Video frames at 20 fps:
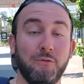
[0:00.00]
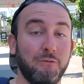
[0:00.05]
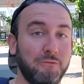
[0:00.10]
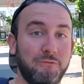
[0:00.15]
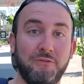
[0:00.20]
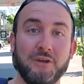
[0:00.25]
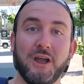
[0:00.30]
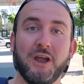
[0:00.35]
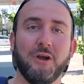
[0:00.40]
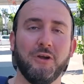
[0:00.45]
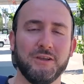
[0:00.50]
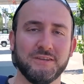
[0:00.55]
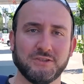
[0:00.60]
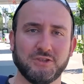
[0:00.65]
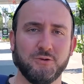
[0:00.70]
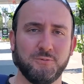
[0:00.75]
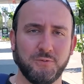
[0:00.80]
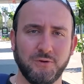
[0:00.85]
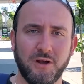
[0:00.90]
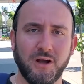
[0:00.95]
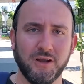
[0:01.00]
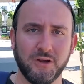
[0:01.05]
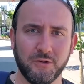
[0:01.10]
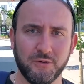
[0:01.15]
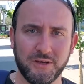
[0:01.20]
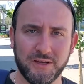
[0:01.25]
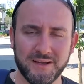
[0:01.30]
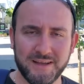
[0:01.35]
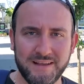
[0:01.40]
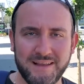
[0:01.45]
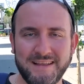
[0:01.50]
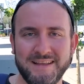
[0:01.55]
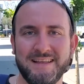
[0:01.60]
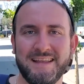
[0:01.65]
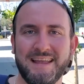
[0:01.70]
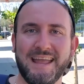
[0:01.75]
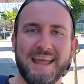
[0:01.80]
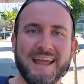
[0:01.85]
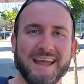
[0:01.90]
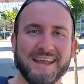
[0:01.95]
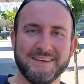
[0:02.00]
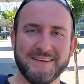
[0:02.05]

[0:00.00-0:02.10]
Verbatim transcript: very super hungry and